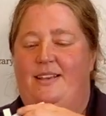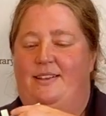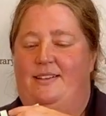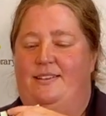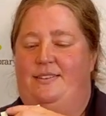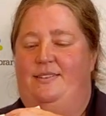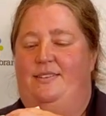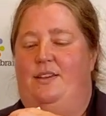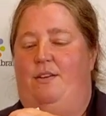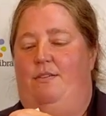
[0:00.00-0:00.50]

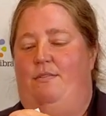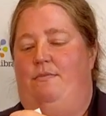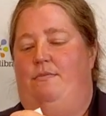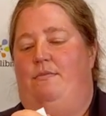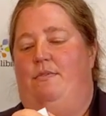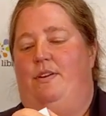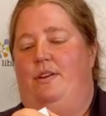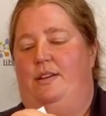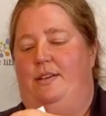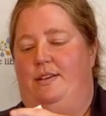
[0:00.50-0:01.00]
So
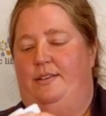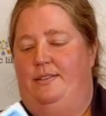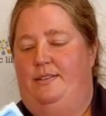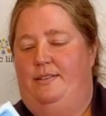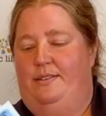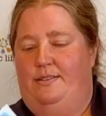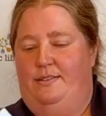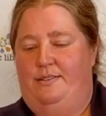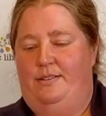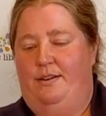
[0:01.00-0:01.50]
we're going
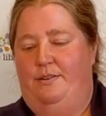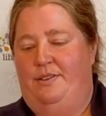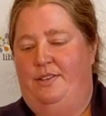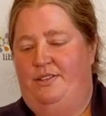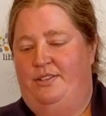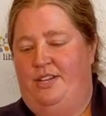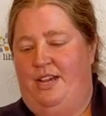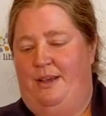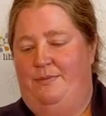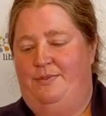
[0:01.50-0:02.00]
to start the
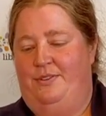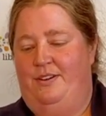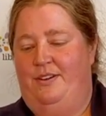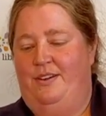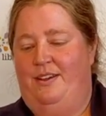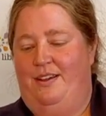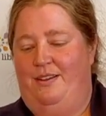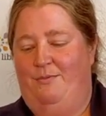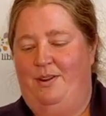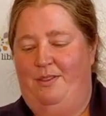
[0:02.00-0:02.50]

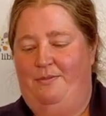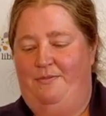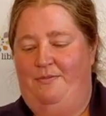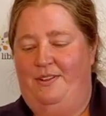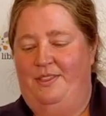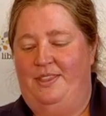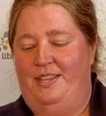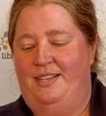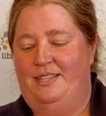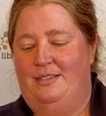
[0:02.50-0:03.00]
chapter. And one of the
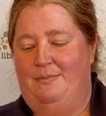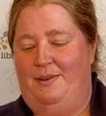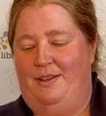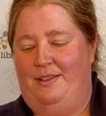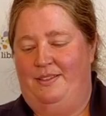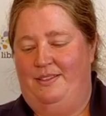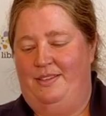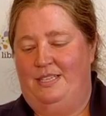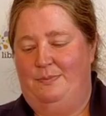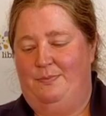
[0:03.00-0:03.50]
fun things
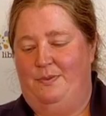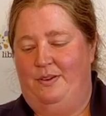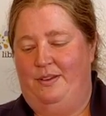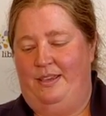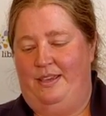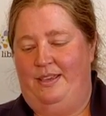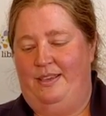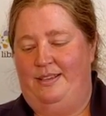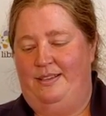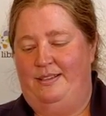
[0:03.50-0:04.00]
about this book
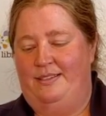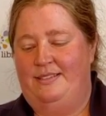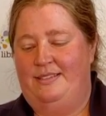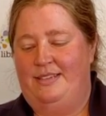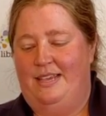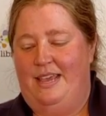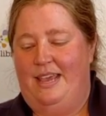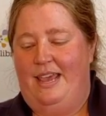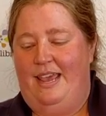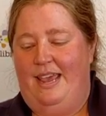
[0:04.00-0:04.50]
is
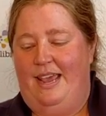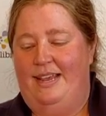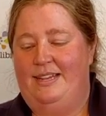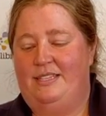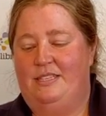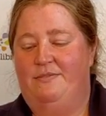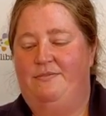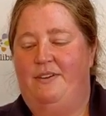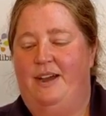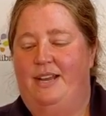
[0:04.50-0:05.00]
it's
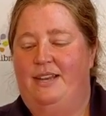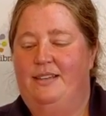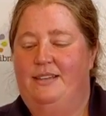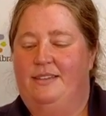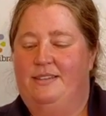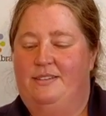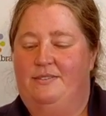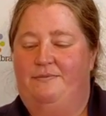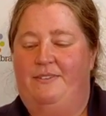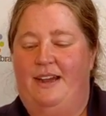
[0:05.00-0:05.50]
divided
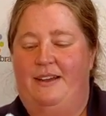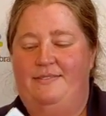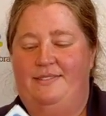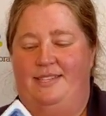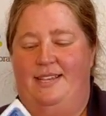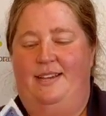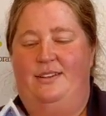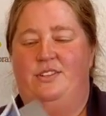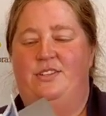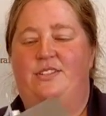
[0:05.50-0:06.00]
into five
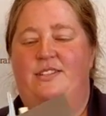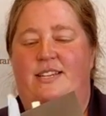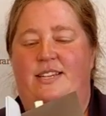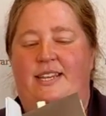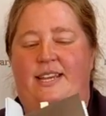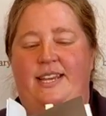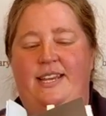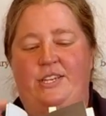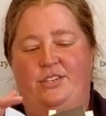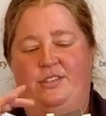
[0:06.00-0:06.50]
sections, and
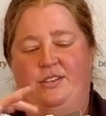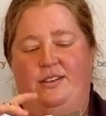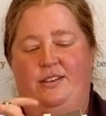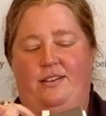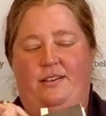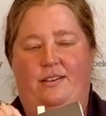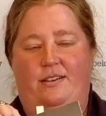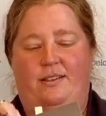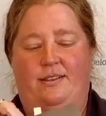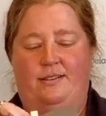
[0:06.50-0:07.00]
each
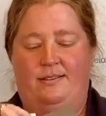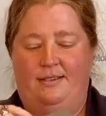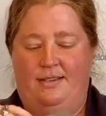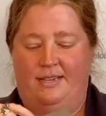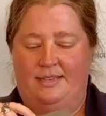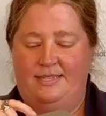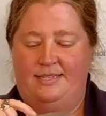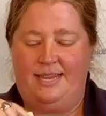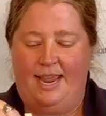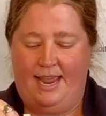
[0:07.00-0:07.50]
is a
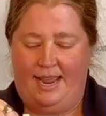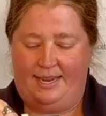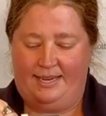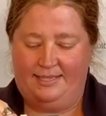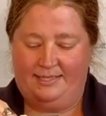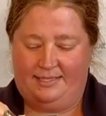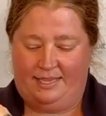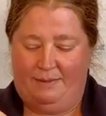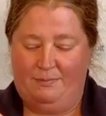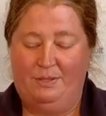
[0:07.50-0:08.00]
day and
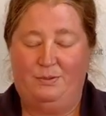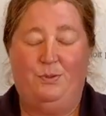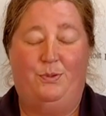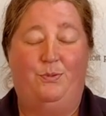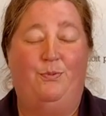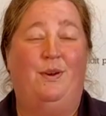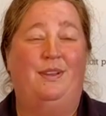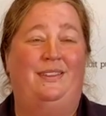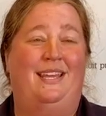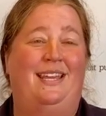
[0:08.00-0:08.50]
it's labeled with
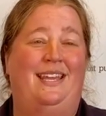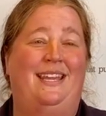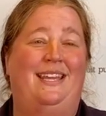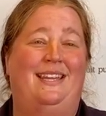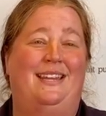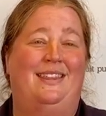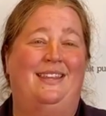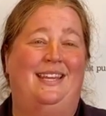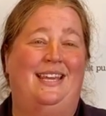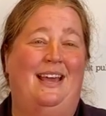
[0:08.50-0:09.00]
what they eat
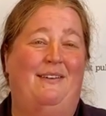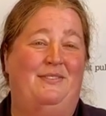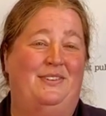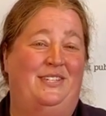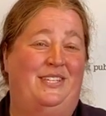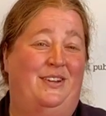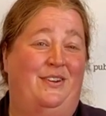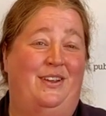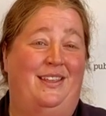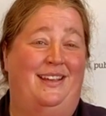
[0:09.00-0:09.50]
in the
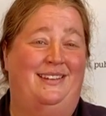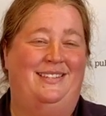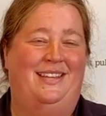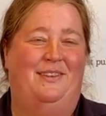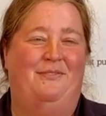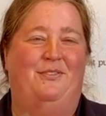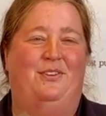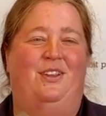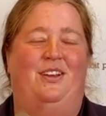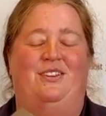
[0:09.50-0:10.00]
cafeteria that day
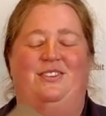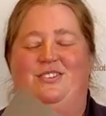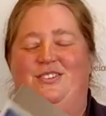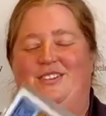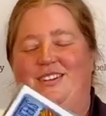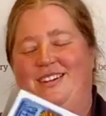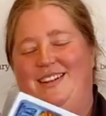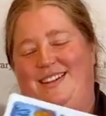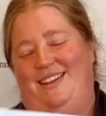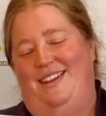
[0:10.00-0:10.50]
for lunch.
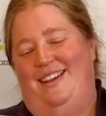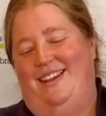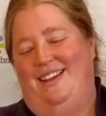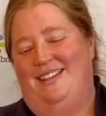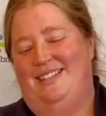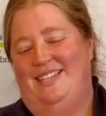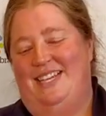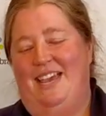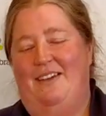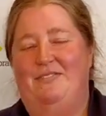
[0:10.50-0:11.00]

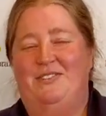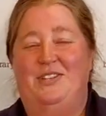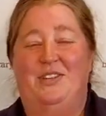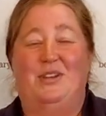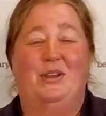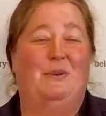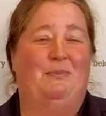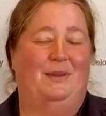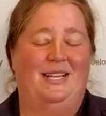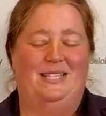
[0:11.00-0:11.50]
Because the
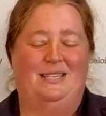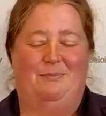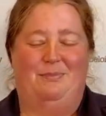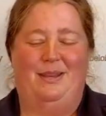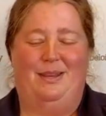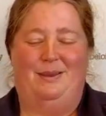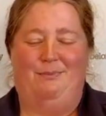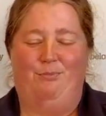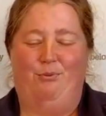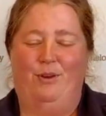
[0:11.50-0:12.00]
cafeteria plays a
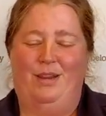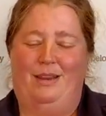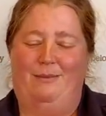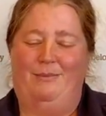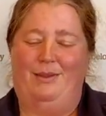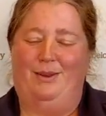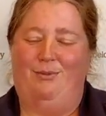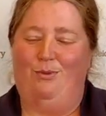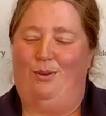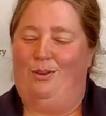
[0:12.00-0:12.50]
pretty, pretty
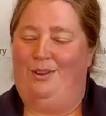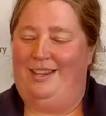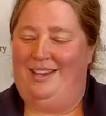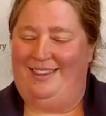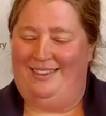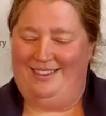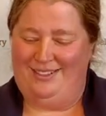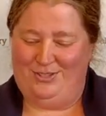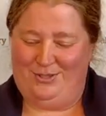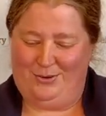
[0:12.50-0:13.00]
big role
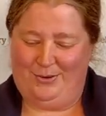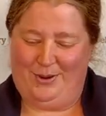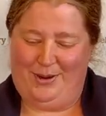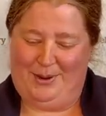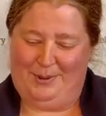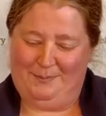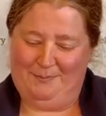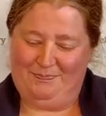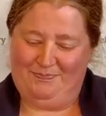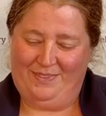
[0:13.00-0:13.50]
in the story.
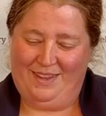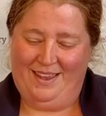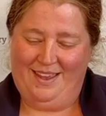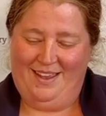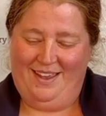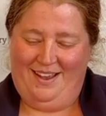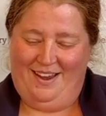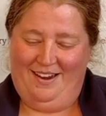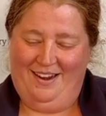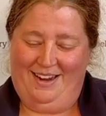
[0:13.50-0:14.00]

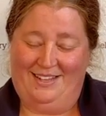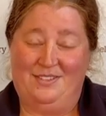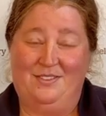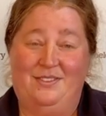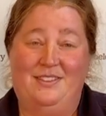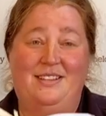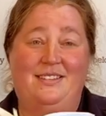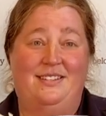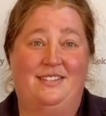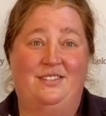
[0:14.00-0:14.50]
All right, so
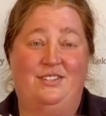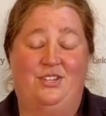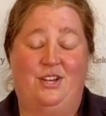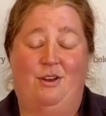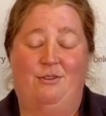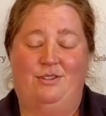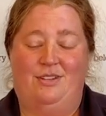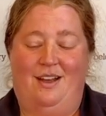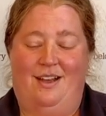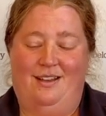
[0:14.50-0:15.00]
this is Joe
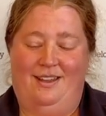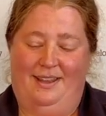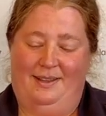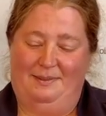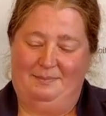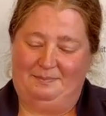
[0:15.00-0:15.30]
talking.